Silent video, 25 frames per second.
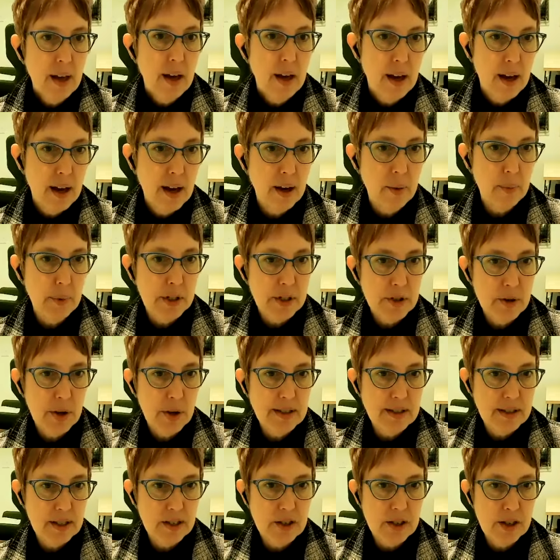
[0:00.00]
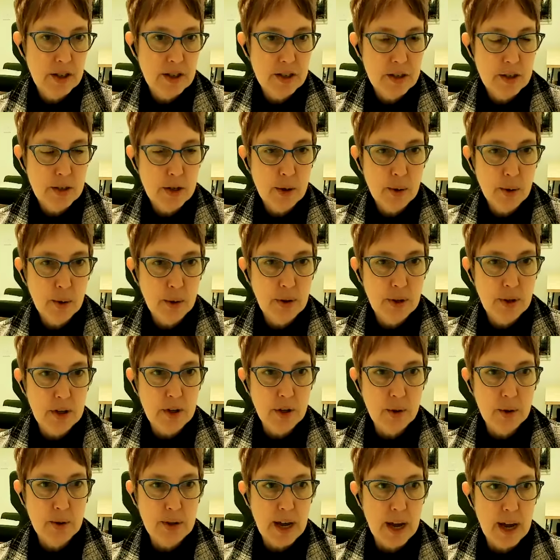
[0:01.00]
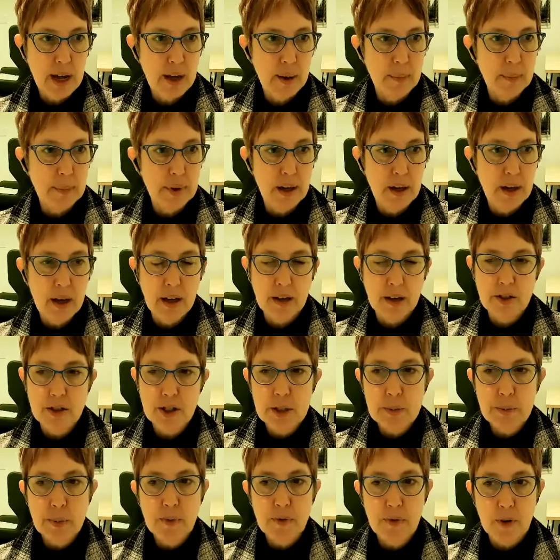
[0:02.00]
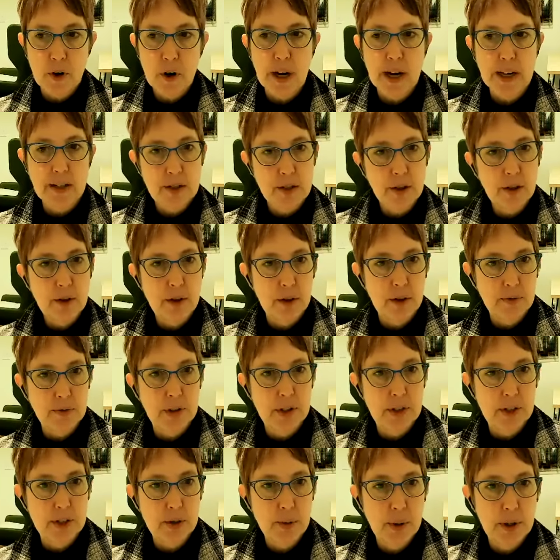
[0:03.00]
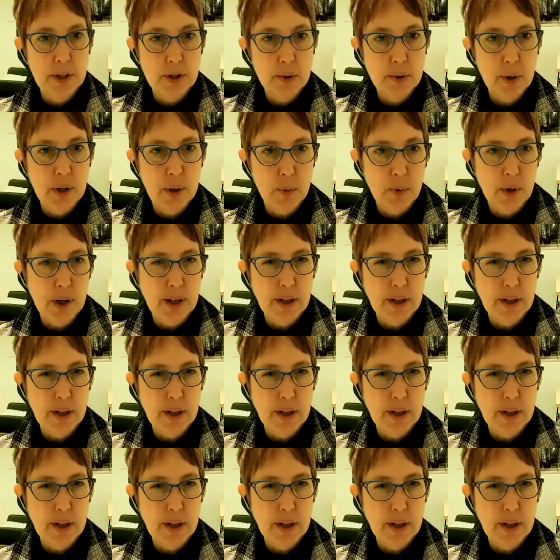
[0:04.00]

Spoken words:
We transitioned to the new name just before I took over in 2021.